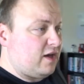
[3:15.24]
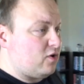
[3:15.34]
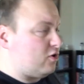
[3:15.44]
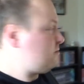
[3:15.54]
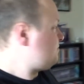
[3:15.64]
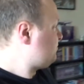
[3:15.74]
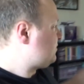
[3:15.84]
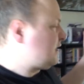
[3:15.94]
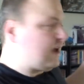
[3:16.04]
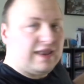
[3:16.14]
home,
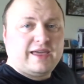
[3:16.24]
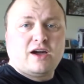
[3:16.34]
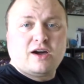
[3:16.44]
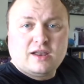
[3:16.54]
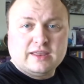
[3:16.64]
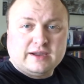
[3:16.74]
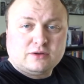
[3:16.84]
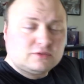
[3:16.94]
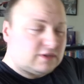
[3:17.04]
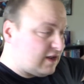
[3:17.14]
I let Harley
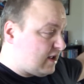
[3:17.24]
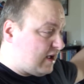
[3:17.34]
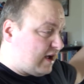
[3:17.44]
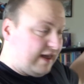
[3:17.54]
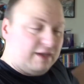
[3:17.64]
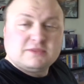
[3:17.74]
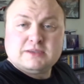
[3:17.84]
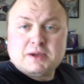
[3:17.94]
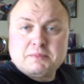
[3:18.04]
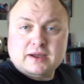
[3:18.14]
out, I empty
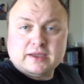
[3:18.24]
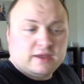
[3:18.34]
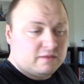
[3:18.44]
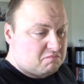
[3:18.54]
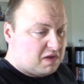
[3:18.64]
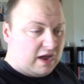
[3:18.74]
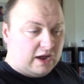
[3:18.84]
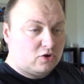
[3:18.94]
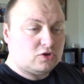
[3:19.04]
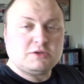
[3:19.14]
my bag, I
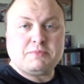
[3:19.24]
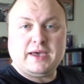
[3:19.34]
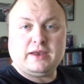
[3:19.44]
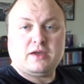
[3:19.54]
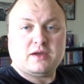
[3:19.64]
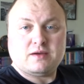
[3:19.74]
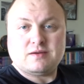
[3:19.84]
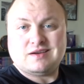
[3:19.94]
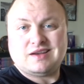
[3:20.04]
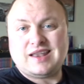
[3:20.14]
go to bed,
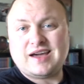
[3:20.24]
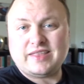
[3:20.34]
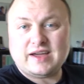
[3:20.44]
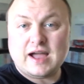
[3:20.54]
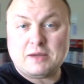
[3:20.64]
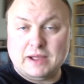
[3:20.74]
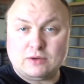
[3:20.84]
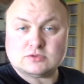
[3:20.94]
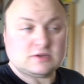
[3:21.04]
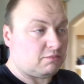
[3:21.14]
like that, I'm
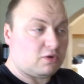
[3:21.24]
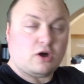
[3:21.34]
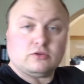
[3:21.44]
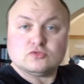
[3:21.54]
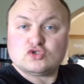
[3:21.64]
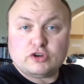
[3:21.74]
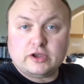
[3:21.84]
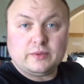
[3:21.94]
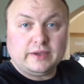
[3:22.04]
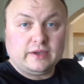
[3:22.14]
out. I'm gone, straight
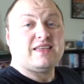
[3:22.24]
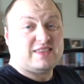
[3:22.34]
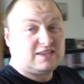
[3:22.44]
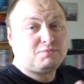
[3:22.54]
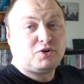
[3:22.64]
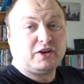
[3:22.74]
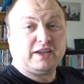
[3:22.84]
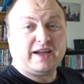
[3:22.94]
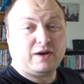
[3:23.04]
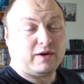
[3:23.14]
away. This morning,
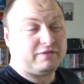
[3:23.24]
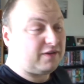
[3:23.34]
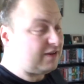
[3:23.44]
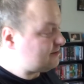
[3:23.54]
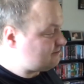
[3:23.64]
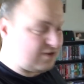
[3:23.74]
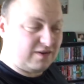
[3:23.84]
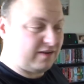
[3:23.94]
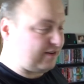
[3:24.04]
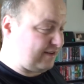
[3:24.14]
however, oh
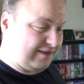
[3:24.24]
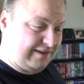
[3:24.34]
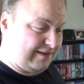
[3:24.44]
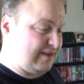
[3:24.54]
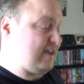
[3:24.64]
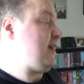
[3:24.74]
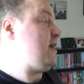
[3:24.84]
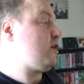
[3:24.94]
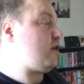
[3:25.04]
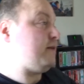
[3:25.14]
no, no, no, no.
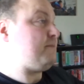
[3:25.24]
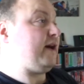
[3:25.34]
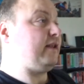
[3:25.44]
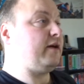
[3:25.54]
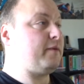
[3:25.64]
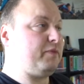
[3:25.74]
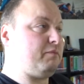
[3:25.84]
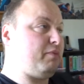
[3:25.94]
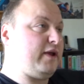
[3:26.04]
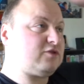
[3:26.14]
Got in bed,
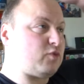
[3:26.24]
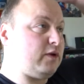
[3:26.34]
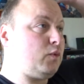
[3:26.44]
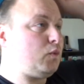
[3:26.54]
and brains went.